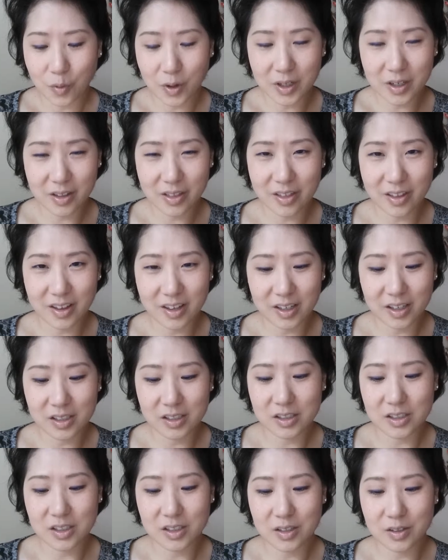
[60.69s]
one of
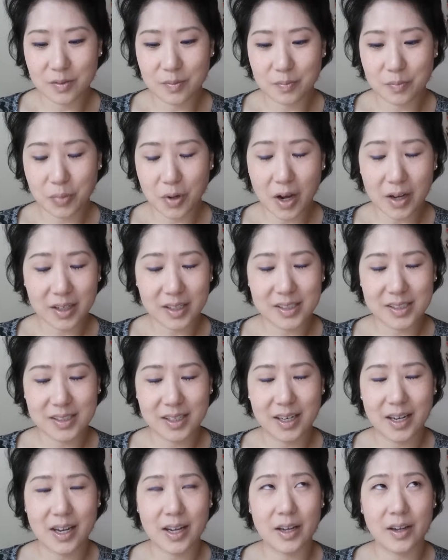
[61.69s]
the products
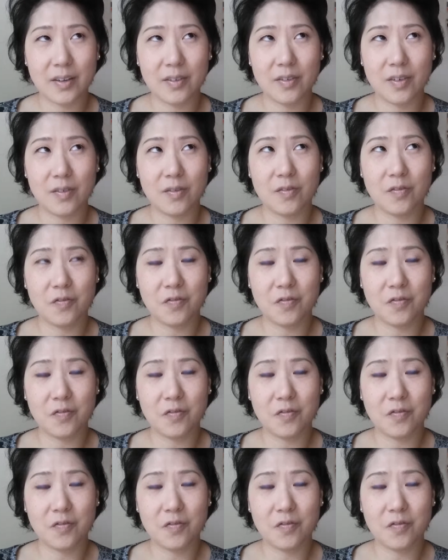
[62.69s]
that I